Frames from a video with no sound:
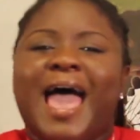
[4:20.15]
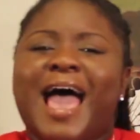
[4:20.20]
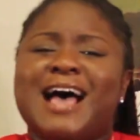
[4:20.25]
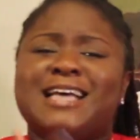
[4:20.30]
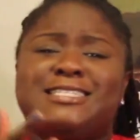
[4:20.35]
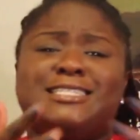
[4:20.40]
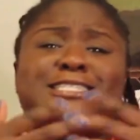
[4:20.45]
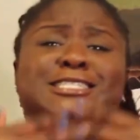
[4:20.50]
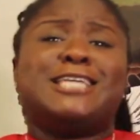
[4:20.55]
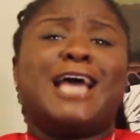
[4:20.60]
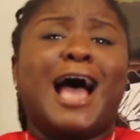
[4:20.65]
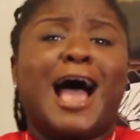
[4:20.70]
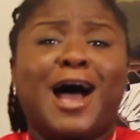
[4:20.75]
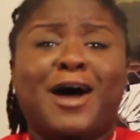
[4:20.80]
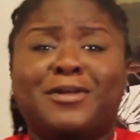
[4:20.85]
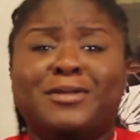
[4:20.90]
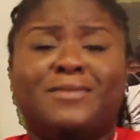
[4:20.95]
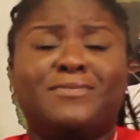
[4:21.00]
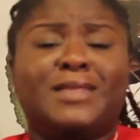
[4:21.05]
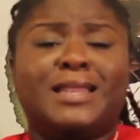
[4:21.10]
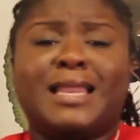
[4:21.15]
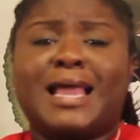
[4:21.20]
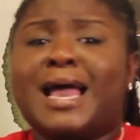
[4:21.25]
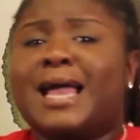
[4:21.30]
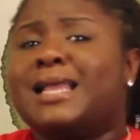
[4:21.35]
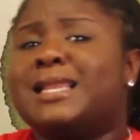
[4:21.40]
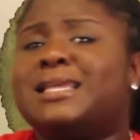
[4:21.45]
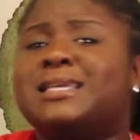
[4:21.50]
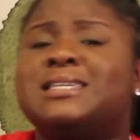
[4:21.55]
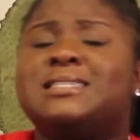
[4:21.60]
As a child of the
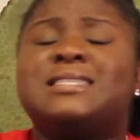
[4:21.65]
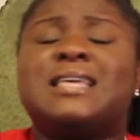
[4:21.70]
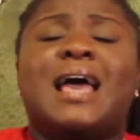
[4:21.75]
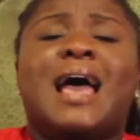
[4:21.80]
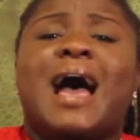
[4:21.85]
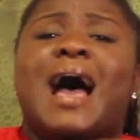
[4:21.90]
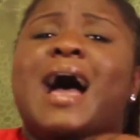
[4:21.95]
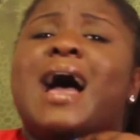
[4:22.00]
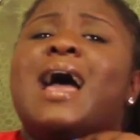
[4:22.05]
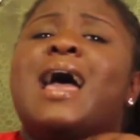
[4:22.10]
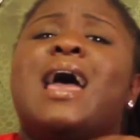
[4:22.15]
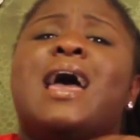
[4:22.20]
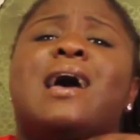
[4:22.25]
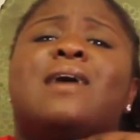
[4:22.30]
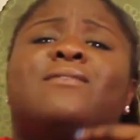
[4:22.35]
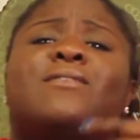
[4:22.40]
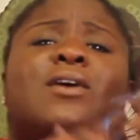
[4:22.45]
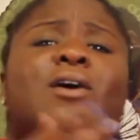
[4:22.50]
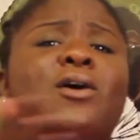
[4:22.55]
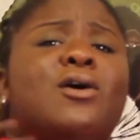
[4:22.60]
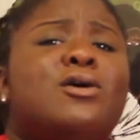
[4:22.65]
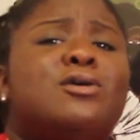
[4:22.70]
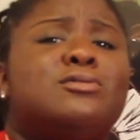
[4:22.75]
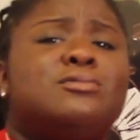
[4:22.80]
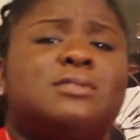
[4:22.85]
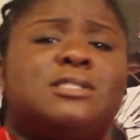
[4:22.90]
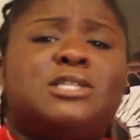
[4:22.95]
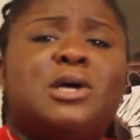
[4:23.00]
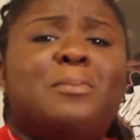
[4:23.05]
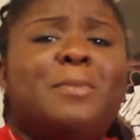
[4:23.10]
90s, I have
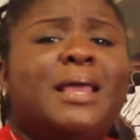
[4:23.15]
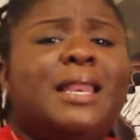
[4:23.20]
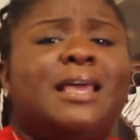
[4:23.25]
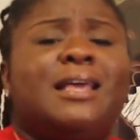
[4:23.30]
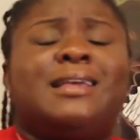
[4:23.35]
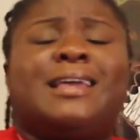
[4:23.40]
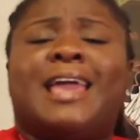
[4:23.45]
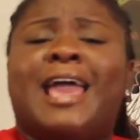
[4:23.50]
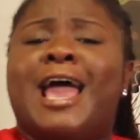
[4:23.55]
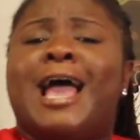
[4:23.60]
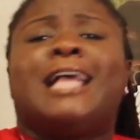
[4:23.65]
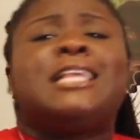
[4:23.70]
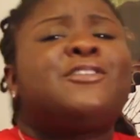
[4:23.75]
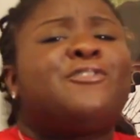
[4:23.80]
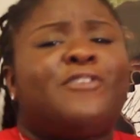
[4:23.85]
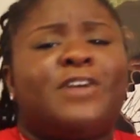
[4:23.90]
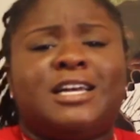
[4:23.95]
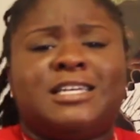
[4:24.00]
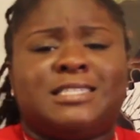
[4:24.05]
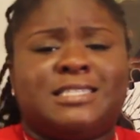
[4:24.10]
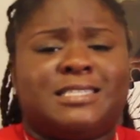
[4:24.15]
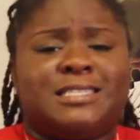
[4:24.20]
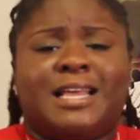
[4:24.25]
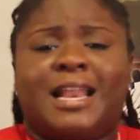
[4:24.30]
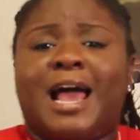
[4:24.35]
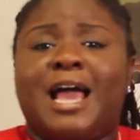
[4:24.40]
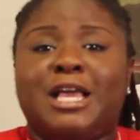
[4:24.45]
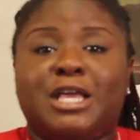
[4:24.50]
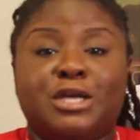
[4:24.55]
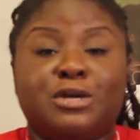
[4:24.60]
so many catchphrases
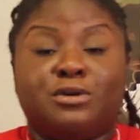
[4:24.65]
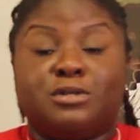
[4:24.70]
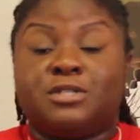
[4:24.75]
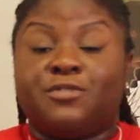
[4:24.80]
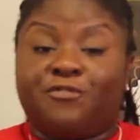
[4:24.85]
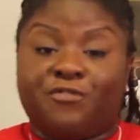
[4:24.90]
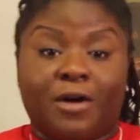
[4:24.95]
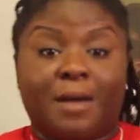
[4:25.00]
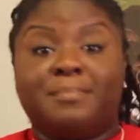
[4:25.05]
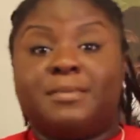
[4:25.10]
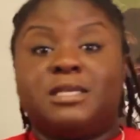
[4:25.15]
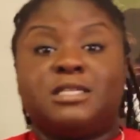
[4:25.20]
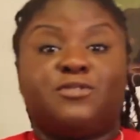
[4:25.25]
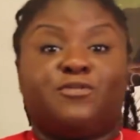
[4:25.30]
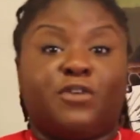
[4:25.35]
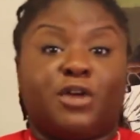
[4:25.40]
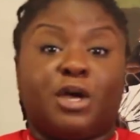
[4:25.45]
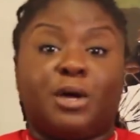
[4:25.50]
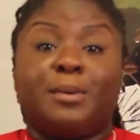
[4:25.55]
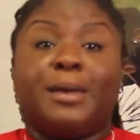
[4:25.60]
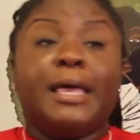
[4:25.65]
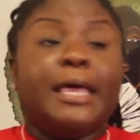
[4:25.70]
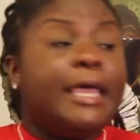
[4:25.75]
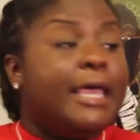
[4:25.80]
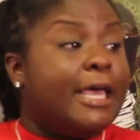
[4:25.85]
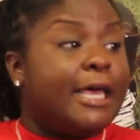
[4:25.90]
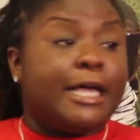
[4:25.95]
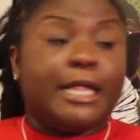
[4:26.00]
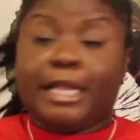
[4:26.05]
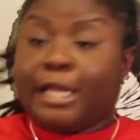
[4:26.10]
that I use from this film,
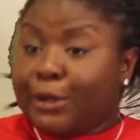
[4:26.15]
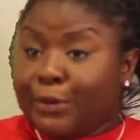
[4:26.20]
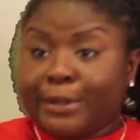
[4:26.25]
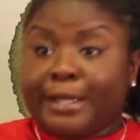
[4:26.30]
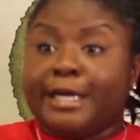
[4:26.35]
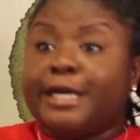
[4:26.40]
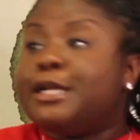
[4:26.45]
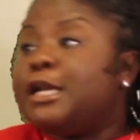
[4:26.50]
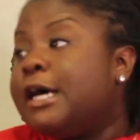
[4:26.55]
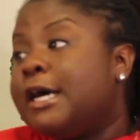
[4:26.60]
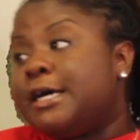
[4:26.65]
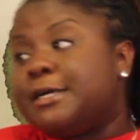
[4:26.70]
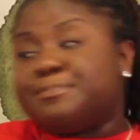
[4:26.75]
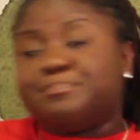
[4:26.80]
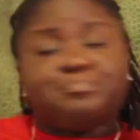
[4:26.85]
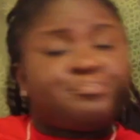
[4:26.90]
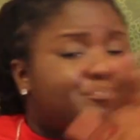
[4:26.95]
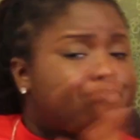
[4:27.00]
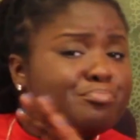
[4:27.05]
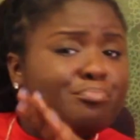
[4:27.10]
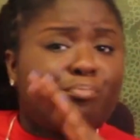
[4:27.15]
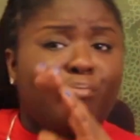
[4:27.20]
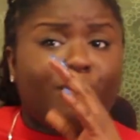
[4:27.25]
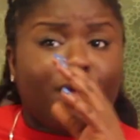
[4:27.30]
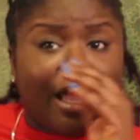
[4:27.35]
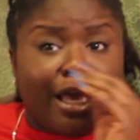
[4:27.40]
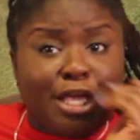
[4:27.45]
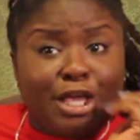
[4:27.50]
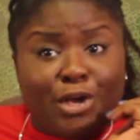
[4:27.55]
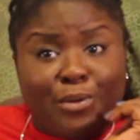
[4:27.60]
including,
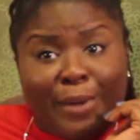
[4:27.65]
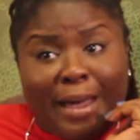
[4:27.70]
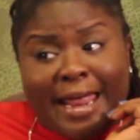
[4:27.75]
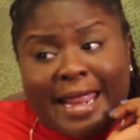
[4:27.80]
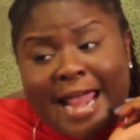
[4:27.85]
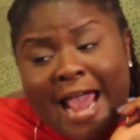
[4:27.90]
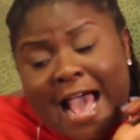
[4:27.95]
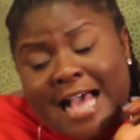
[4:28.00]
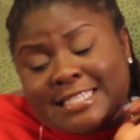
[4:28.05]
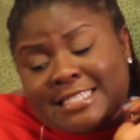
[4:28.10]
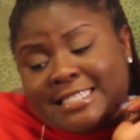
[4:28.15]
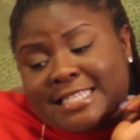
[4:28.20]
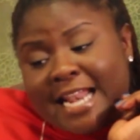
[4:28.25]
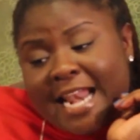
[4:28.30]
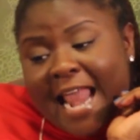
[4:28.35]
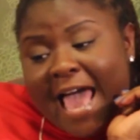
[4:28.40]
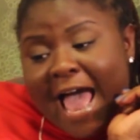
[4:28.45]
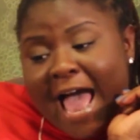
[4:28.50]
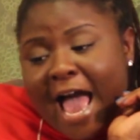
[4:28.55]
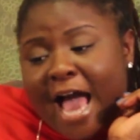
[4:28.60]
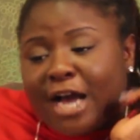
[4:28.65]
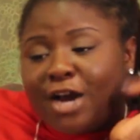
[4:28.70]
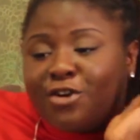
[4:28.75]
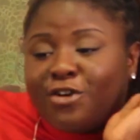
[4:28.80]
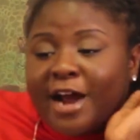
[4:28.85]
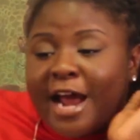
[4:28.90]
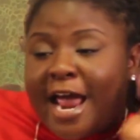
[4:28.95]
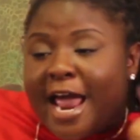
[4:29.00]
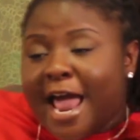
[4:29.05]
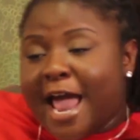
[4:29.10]
"You ain't got to lie,
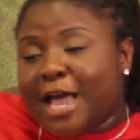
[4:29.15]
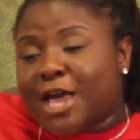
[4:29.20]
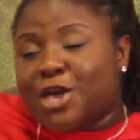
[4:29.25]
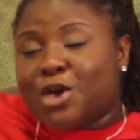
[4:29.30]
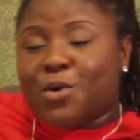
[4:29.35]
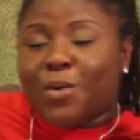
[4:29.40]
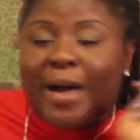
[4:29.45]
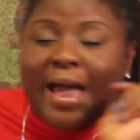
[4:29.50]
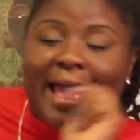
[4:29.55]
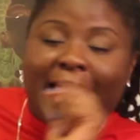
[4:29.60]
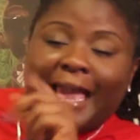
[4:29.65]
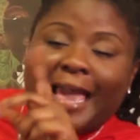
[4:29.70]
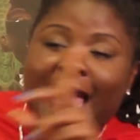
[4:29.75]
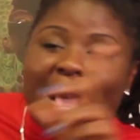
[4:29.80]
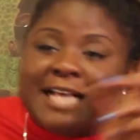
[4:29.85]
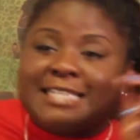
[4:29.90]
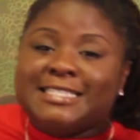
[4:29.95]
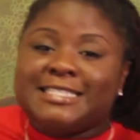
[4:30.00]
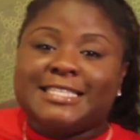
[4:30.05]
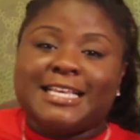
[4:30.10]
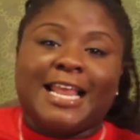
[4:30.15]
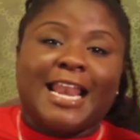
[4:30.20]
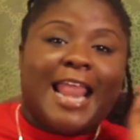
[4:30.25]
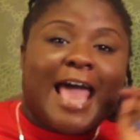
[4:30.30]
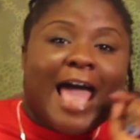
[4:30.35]
Craig, you ain't got to